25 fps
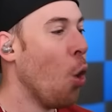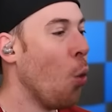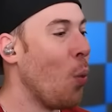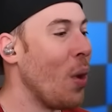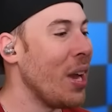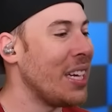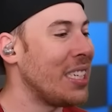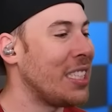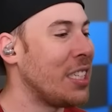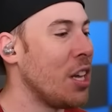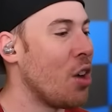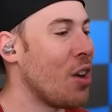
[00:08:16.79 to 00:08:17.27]

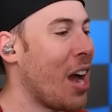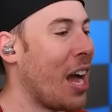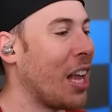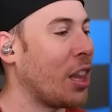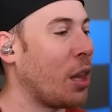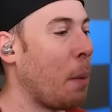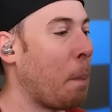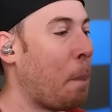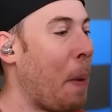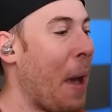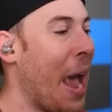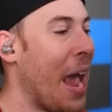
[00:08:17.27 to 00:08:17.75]
We still
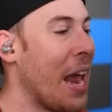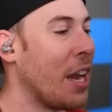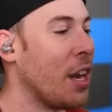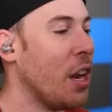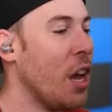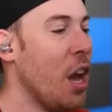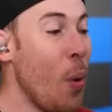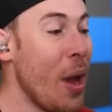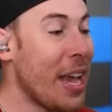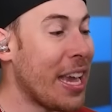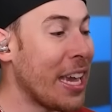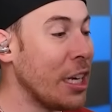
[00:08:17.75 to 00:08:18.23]
got the
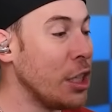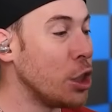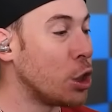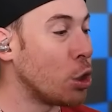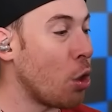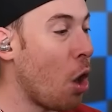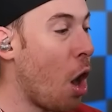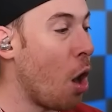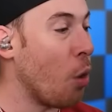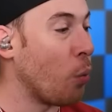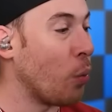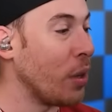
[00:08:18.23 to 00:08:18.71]
pen. We can
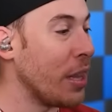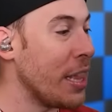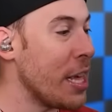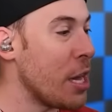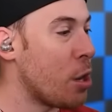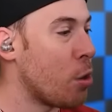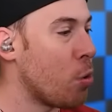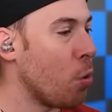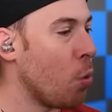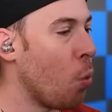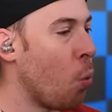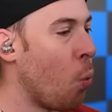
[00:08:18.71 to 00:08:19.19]
draw
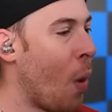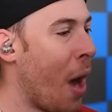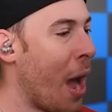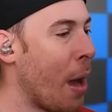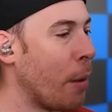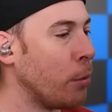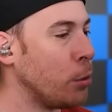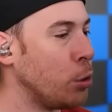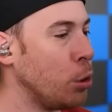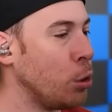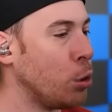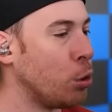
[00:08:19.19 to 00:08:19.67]
really cool.
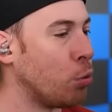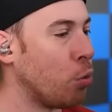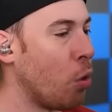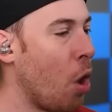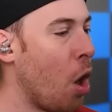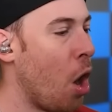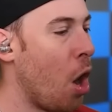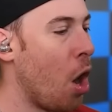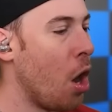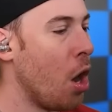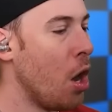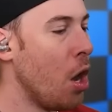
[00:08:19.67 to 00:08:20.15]
Why would you
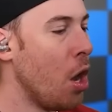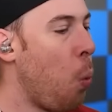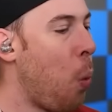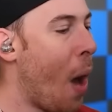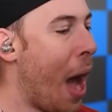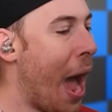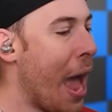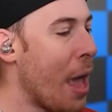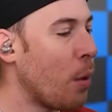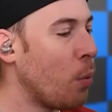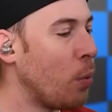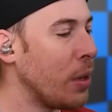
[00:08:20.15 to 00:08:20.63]
draw?
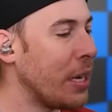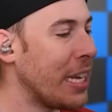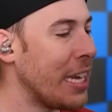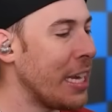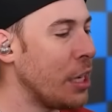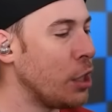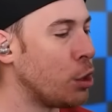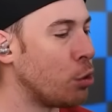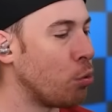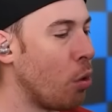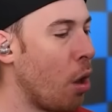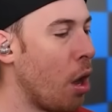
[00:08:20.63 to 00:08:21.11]
Why would
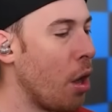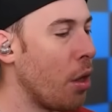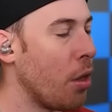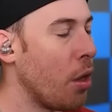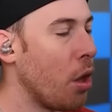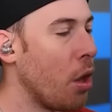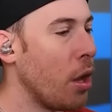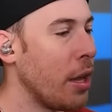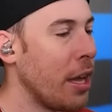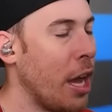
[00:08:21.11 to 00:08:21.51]
he draw?